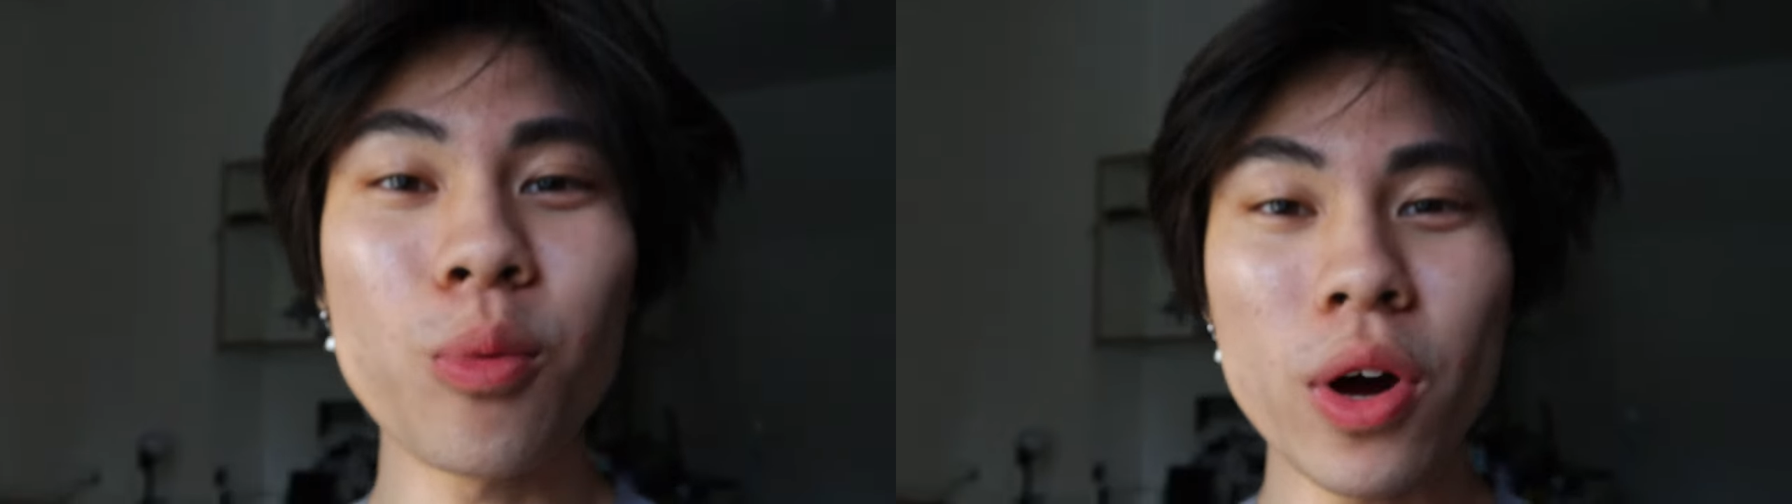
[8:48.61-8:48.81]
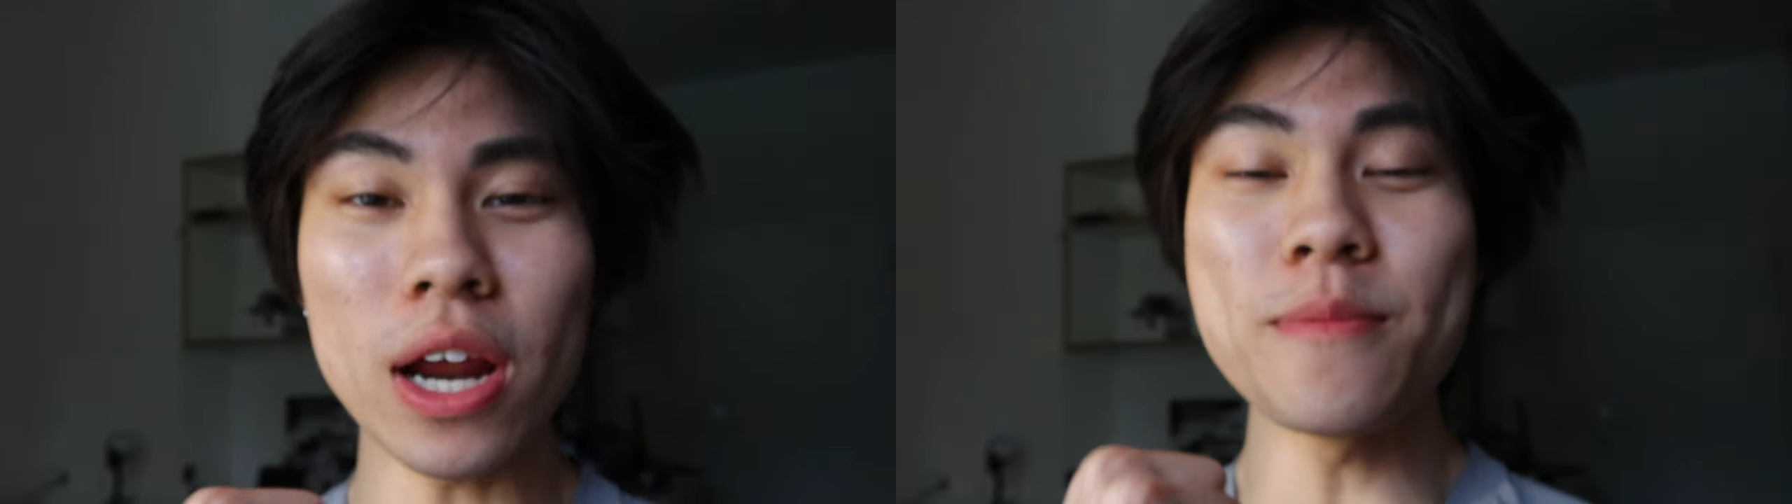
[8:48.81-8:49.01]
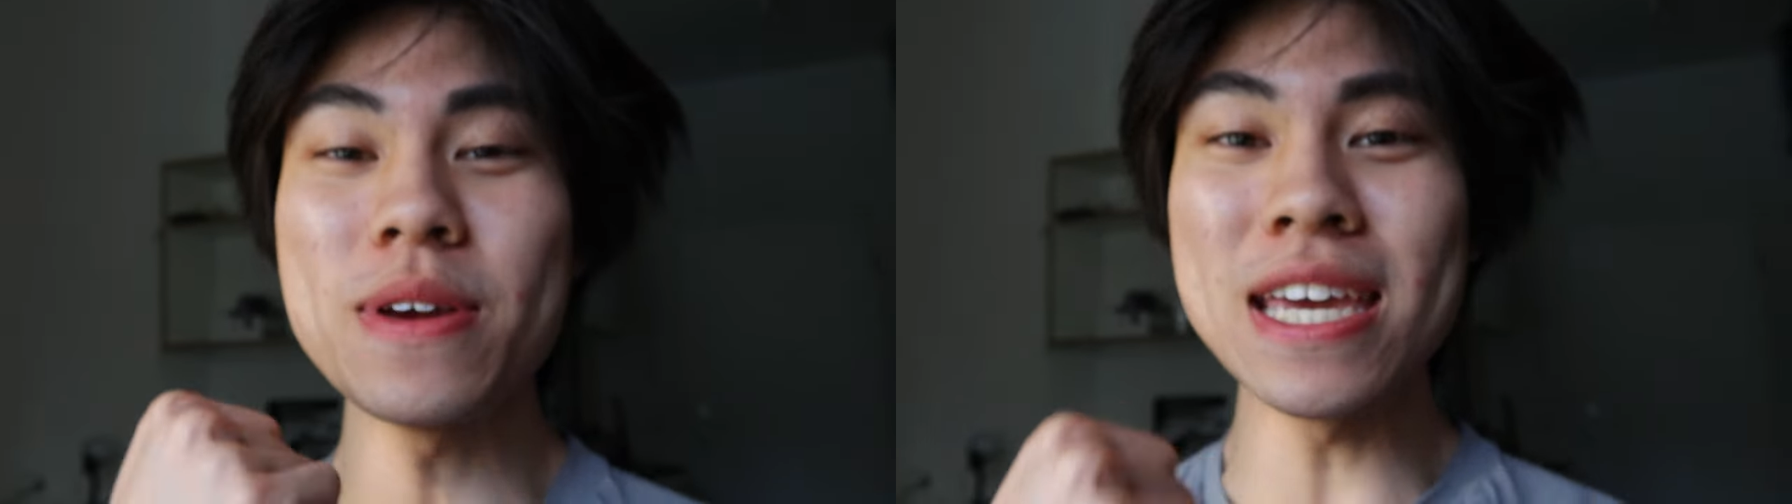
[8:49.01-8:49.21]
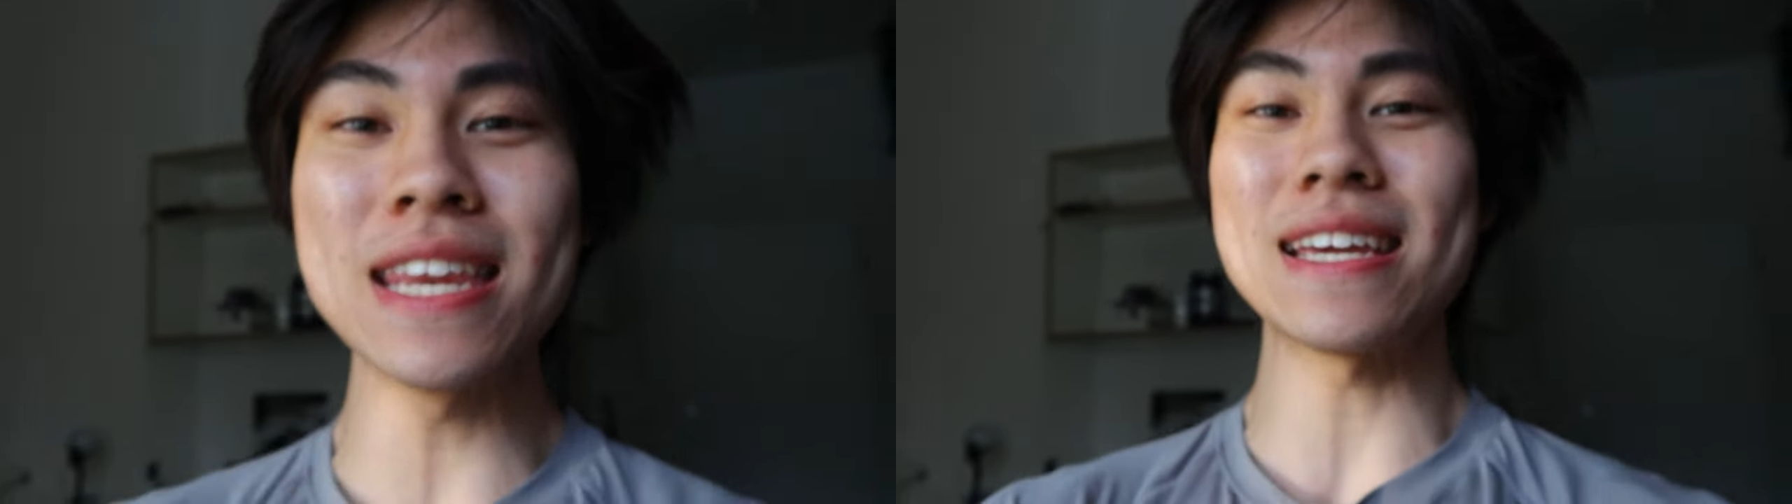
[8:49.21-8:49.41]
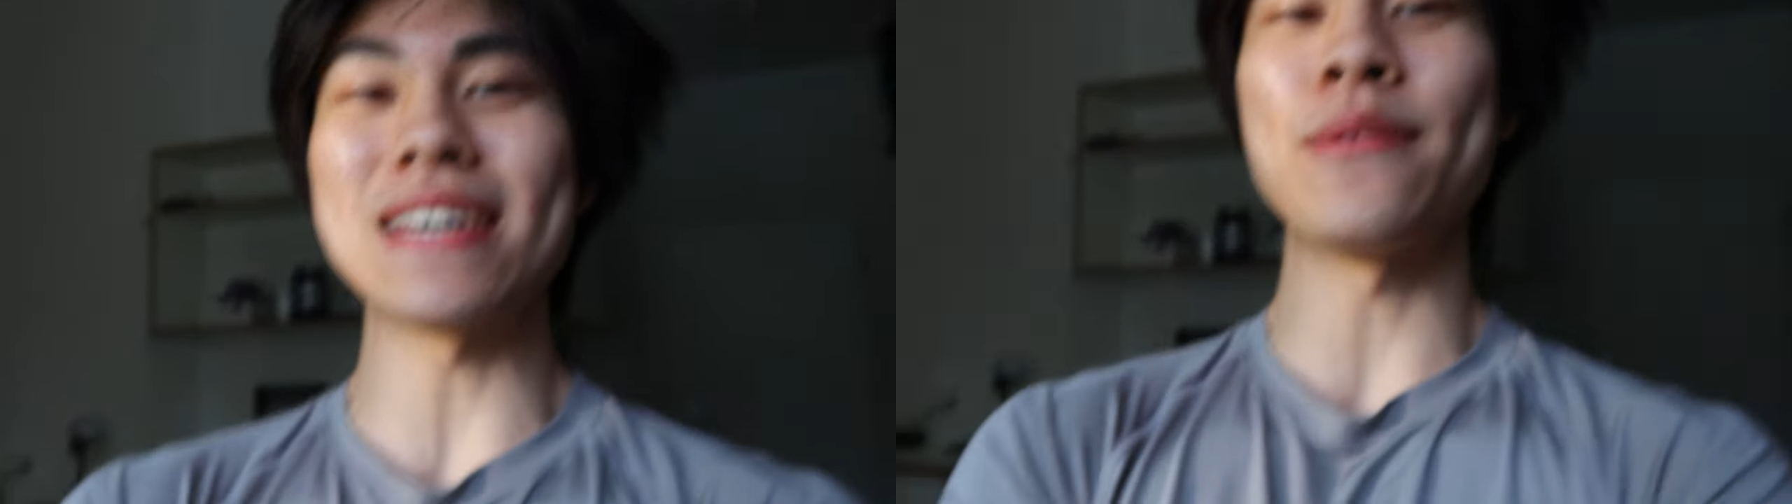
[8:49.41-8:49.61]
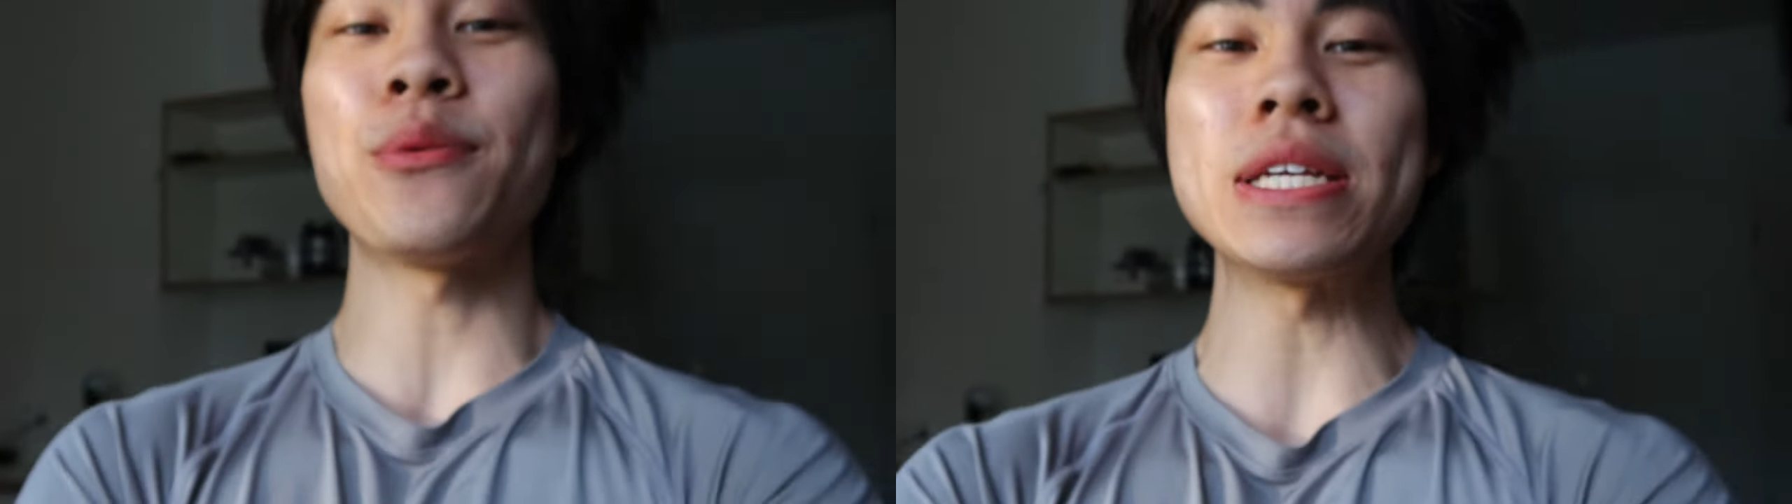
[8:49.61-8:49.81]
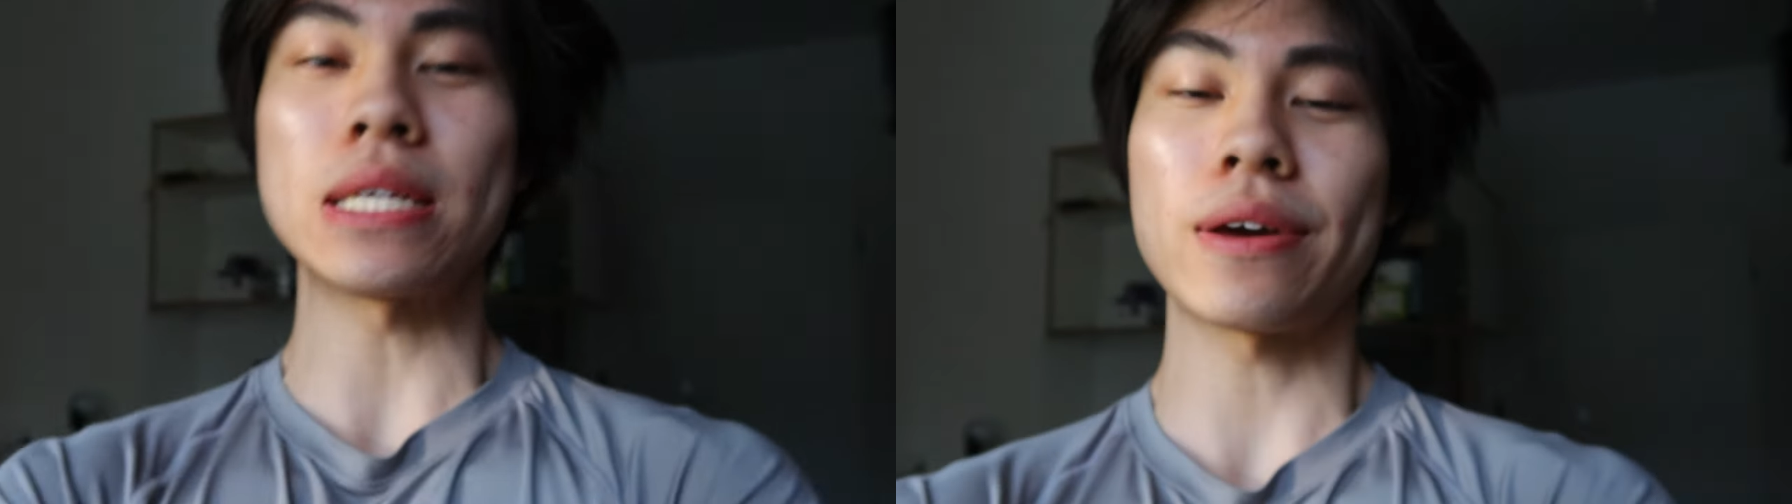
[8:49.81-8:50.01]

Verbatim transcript: what I'm eating in a week.